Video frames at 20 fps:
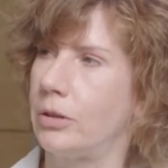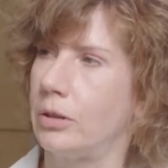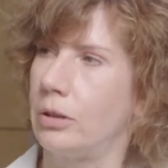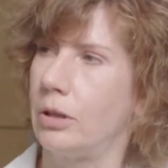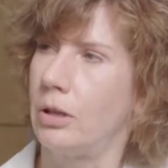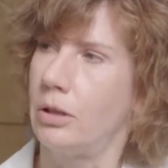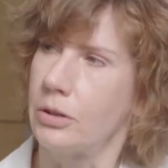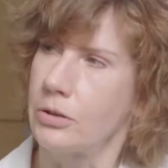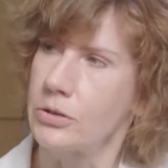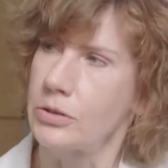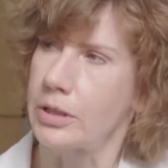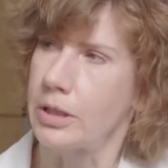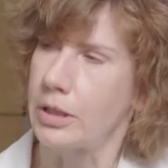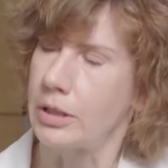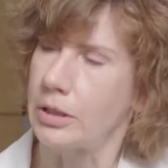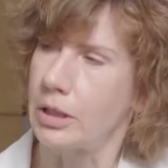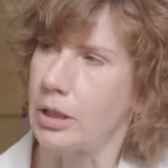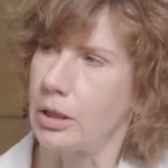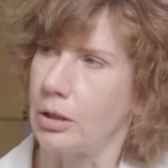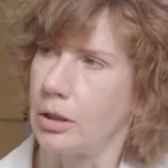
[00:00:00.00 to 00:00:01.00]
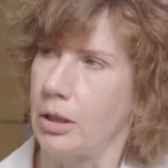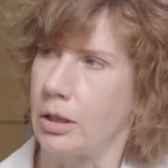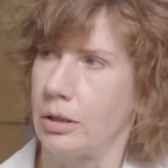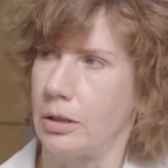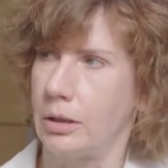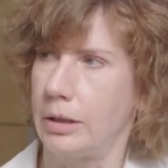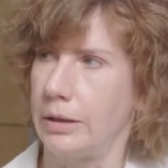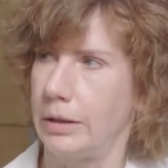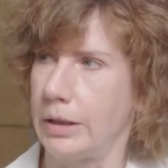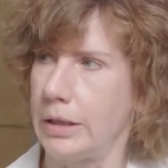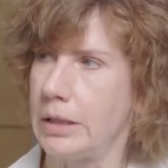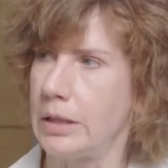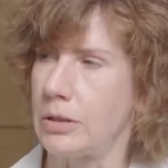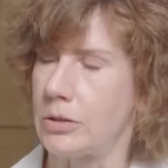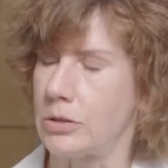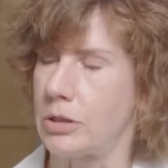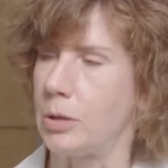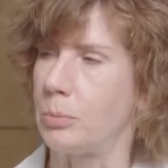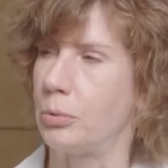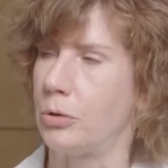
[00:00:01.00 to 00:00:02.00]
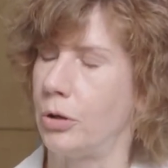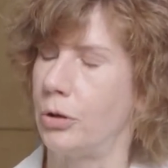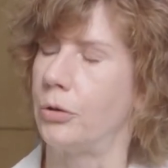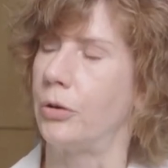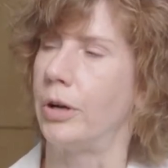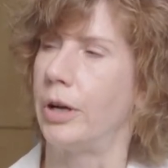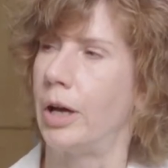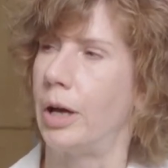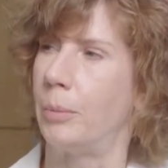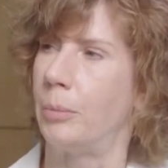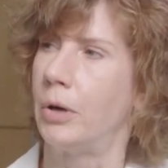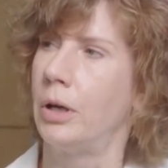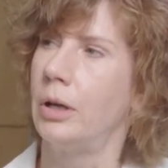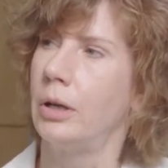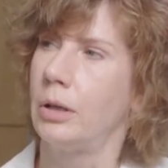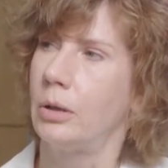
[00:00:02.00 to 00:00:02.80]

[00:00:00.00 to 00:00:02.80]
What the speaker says: long-standing leniency program